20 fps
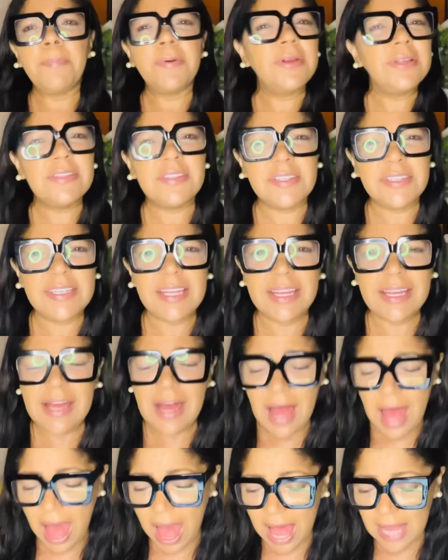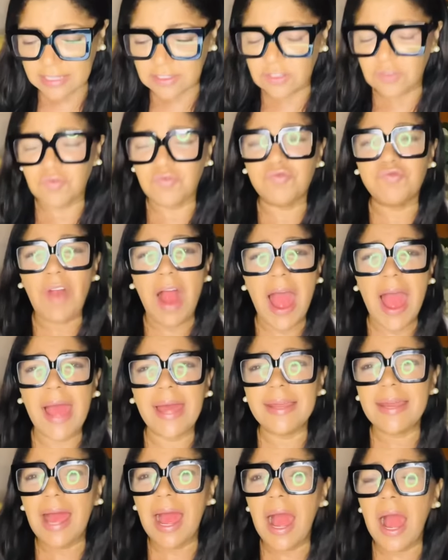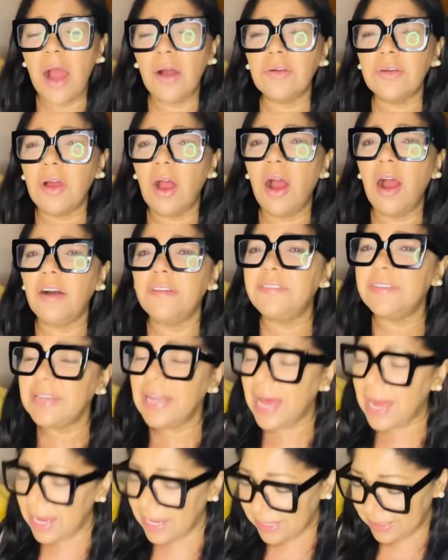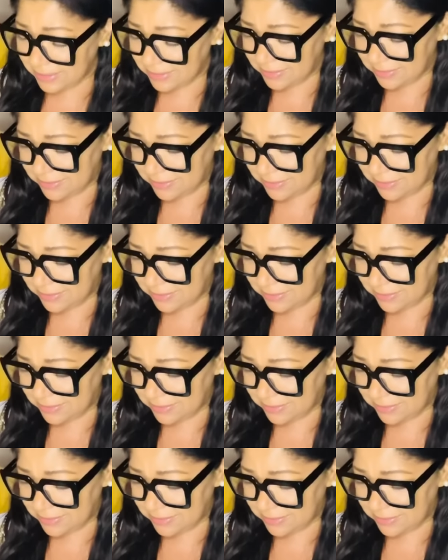Prince Odinga has run out of lies.